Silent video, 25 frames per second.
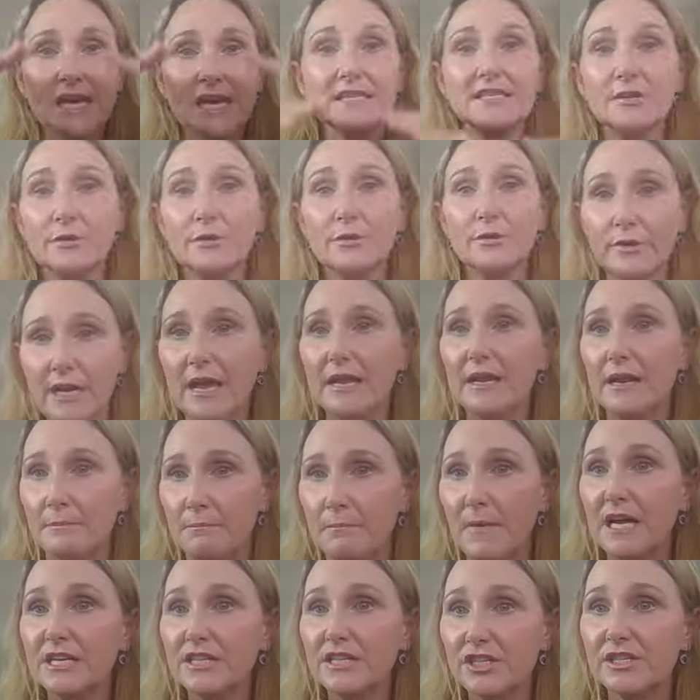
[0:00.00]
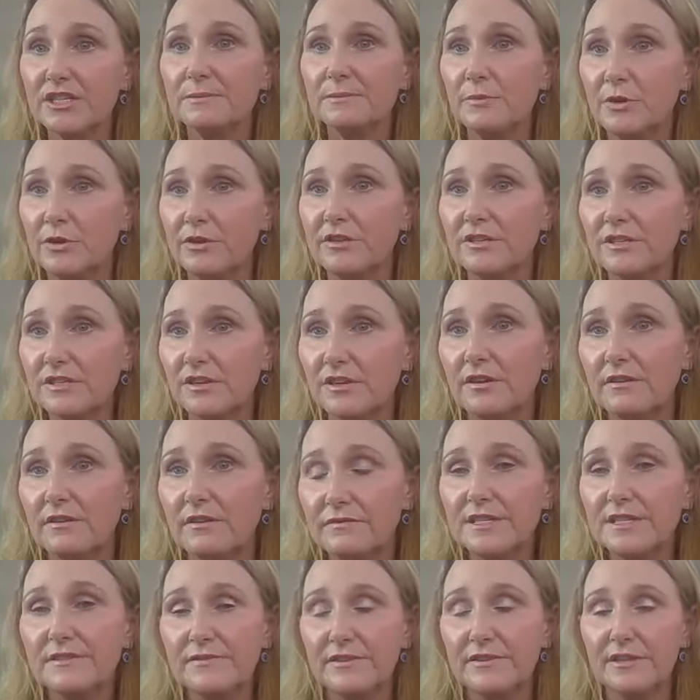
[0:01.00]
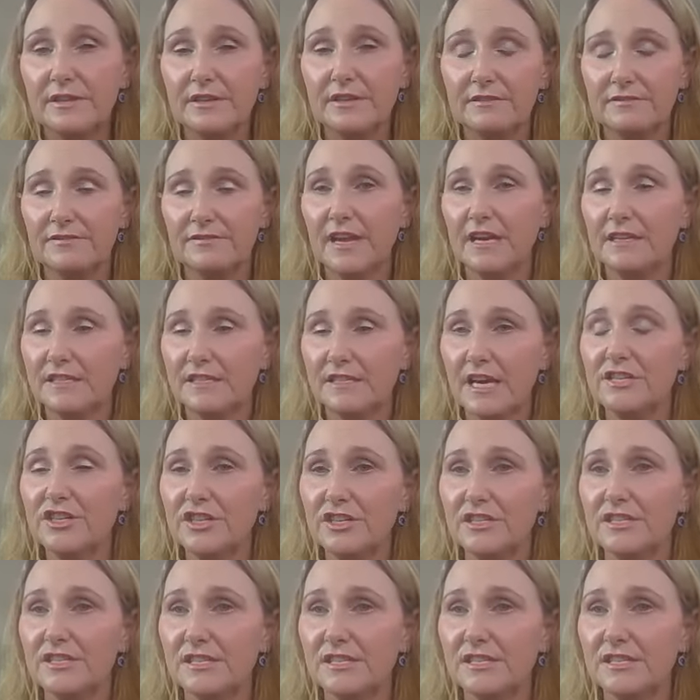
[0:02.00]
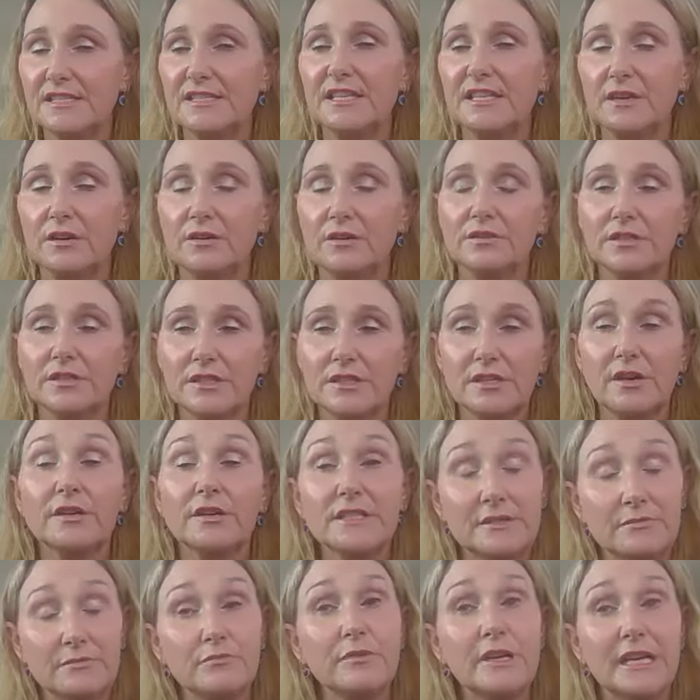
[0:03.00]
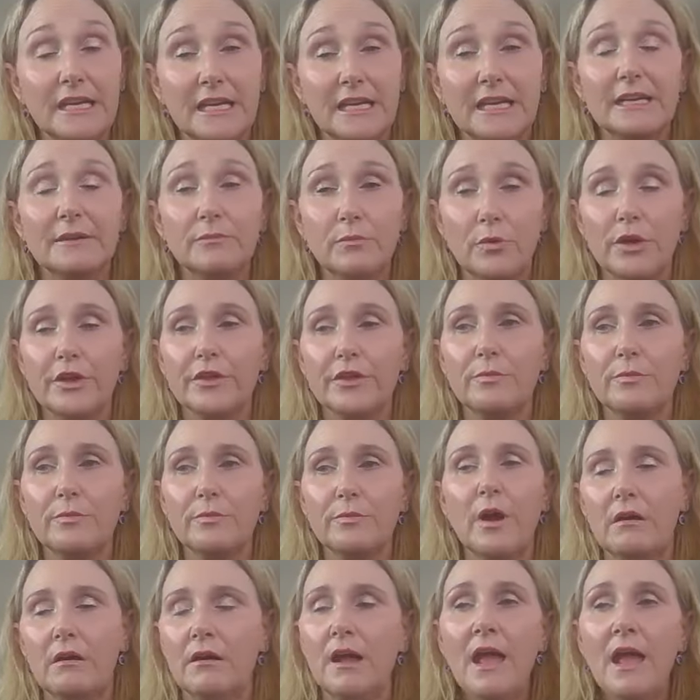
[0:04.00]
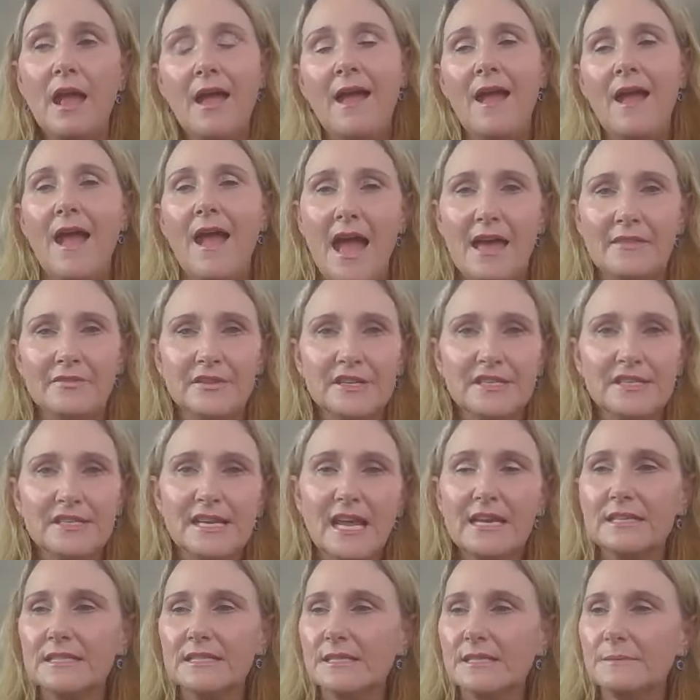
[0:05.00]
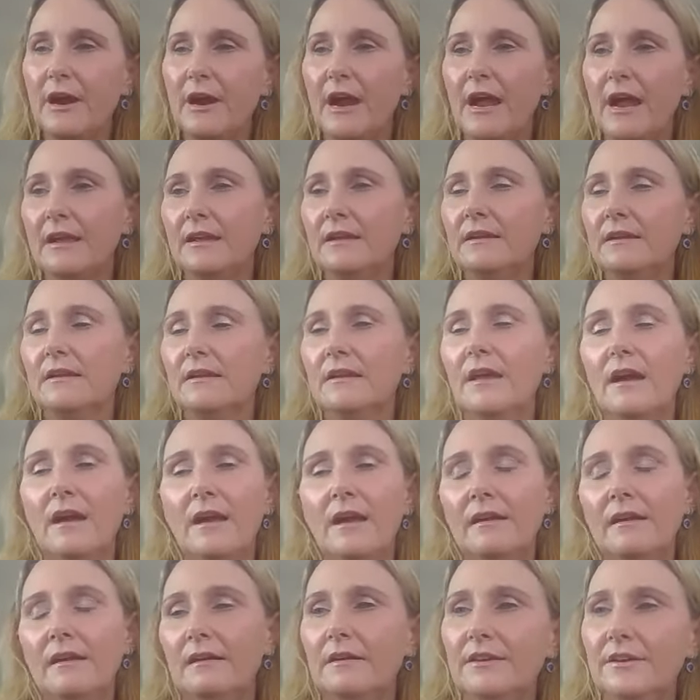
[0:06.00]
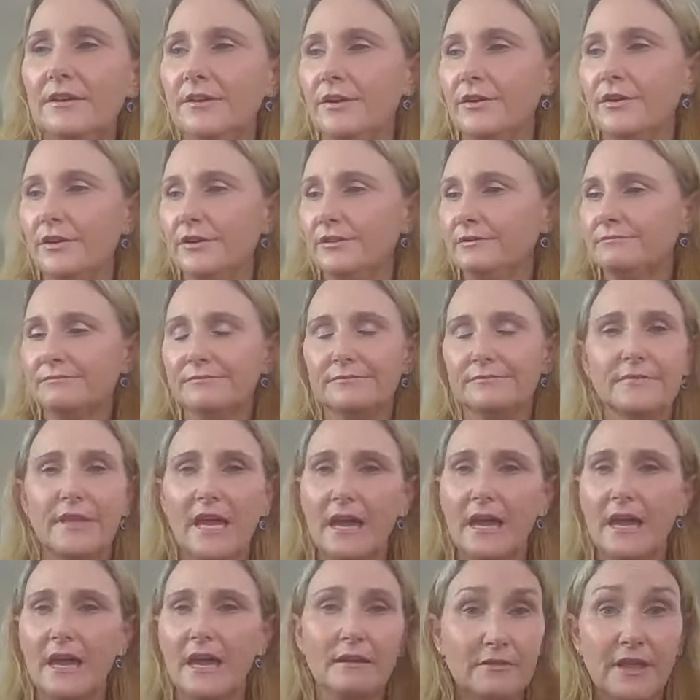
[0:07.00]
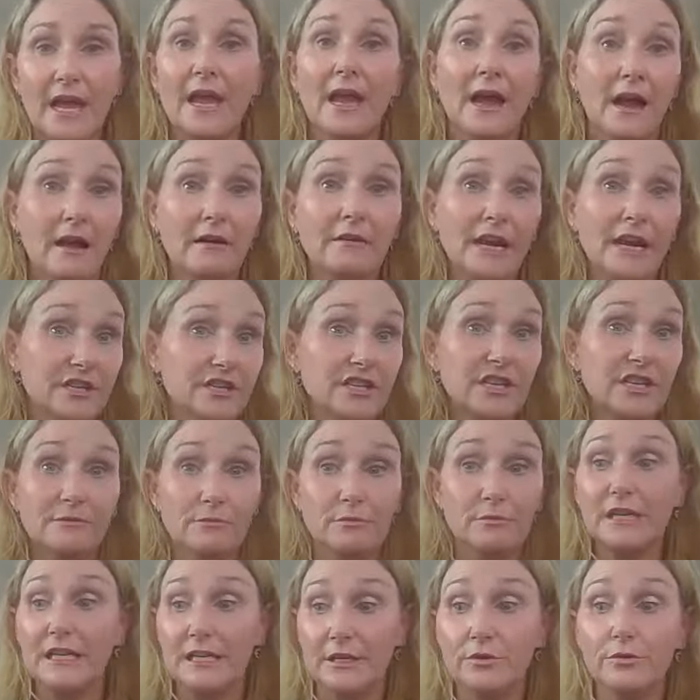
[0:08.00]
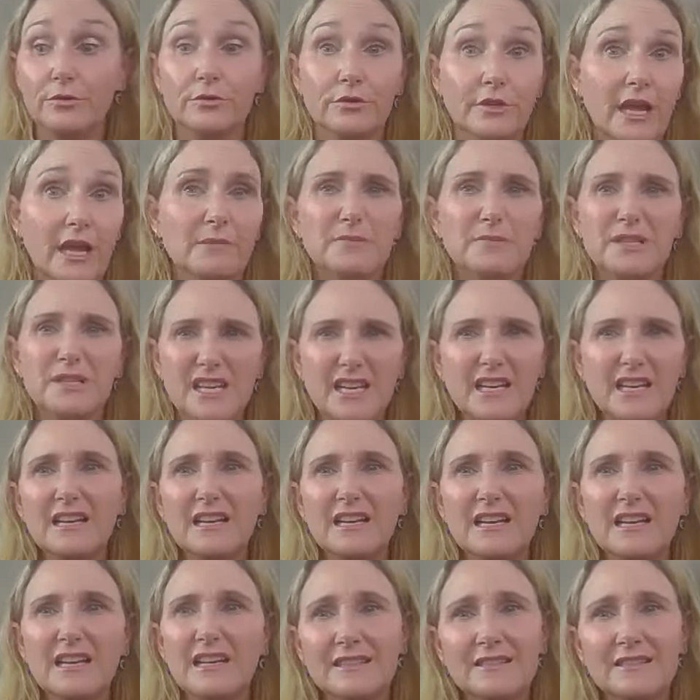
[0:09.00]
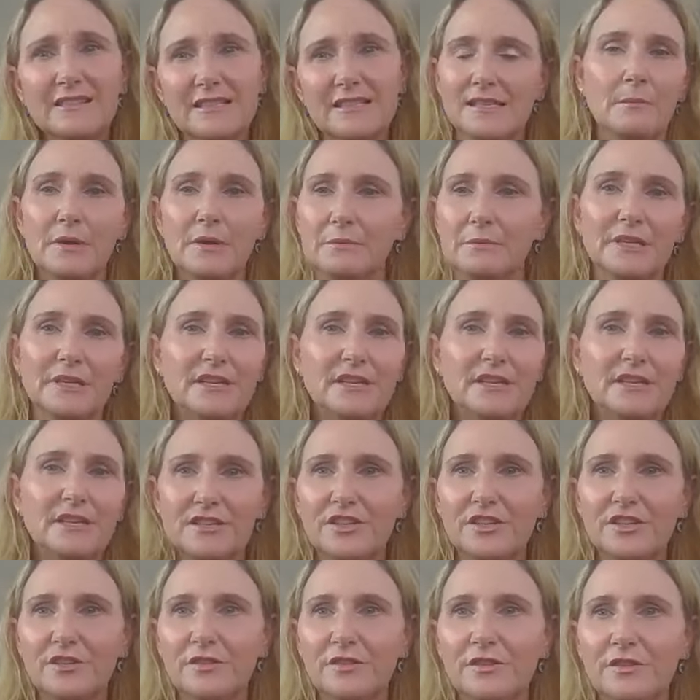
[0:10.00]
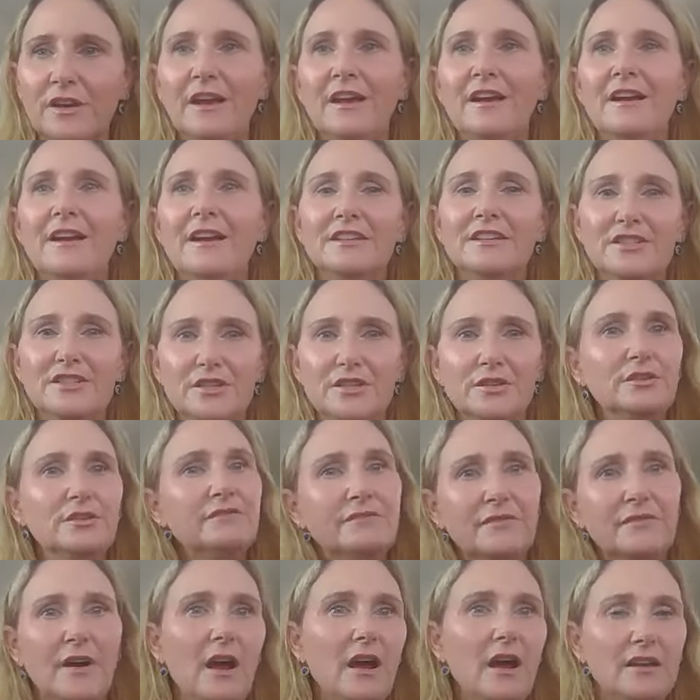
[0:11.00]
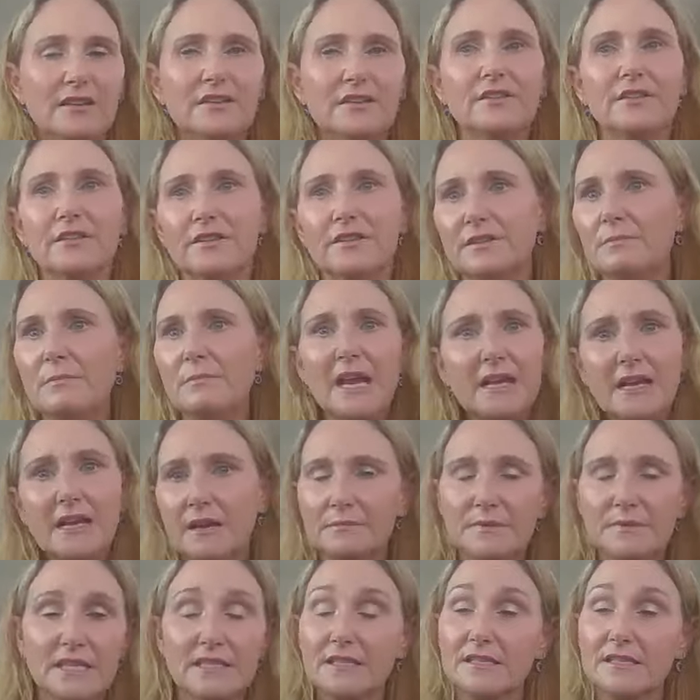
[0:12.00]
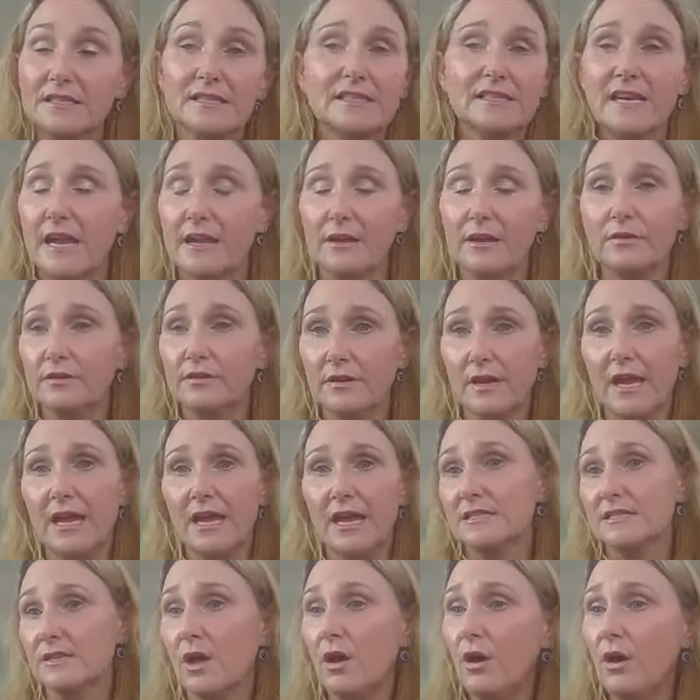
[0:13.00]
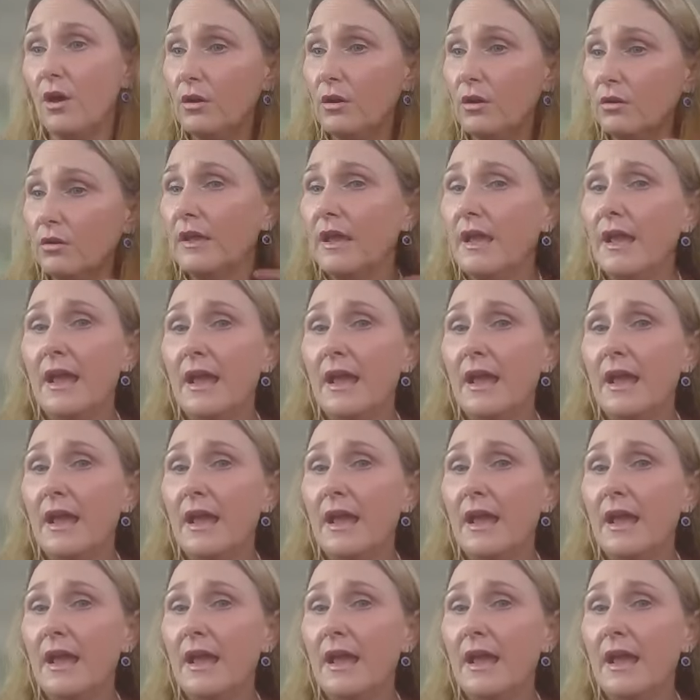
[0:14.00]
does create a much smoother surface for the foundation to stick on. So it's really worthwhile. And the setting spray, they are actually really good. And particularly in the summer, because you do find, your makeup doesn't stay on as long.